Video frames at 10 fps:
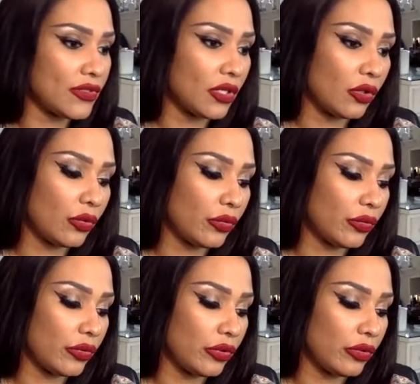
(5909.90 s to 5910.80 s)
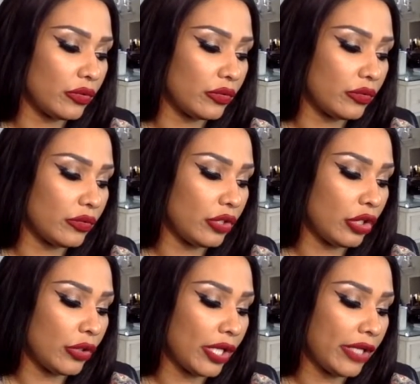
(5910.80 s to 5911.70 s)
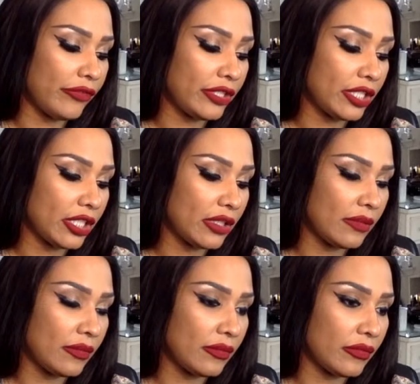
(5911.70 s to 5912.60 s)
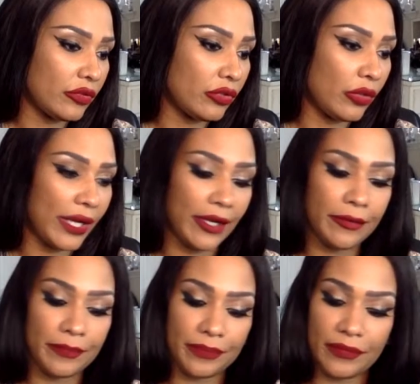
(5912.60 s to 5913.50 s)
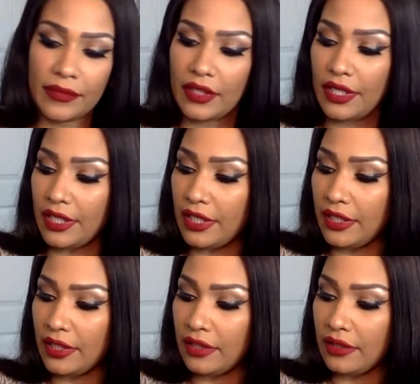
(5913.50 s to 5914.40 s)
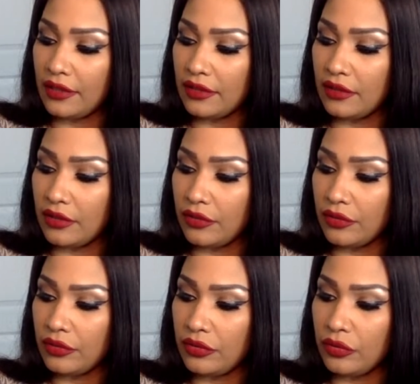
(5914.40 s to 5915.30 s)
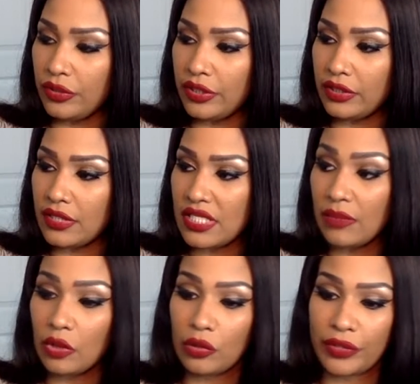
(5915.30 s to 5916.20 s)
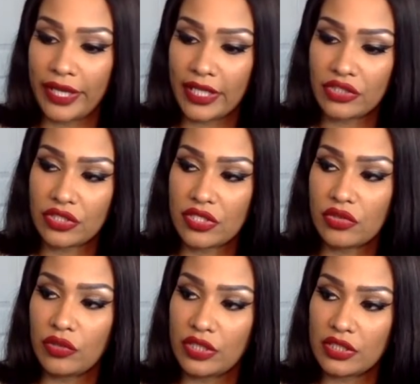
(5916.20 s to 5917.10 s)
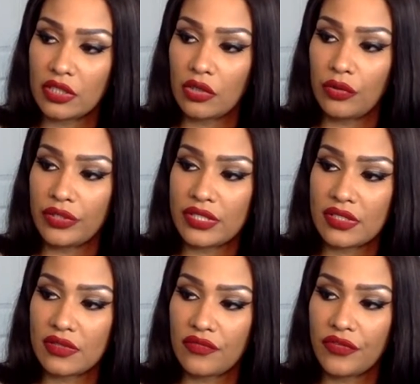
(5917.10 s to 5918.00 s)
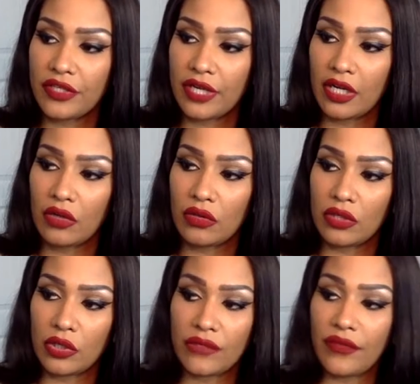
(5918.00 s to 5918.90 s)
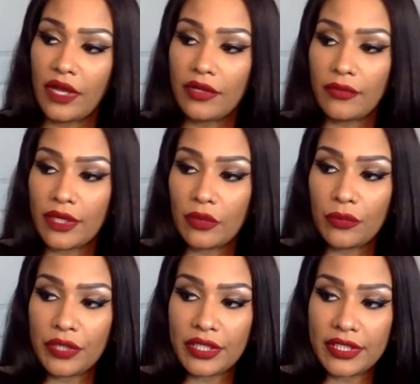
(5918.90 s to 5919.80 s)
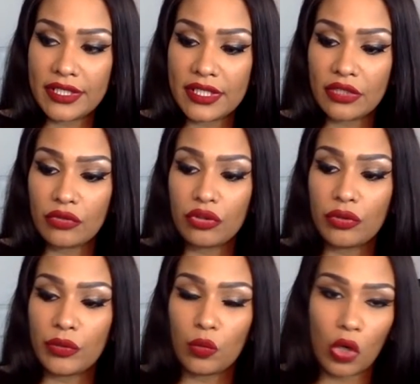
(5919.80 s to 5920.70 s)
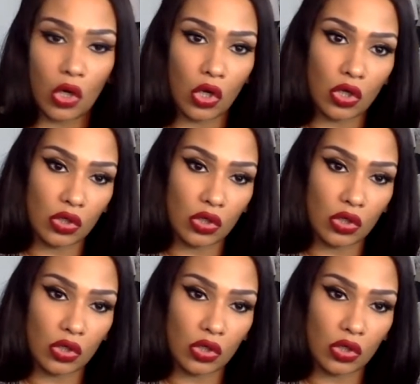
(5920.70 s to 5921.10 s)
So, you know, every time you go out and, you know, you get similar reactions, you need to go and figure out and evaluate what it is that you're doing wrong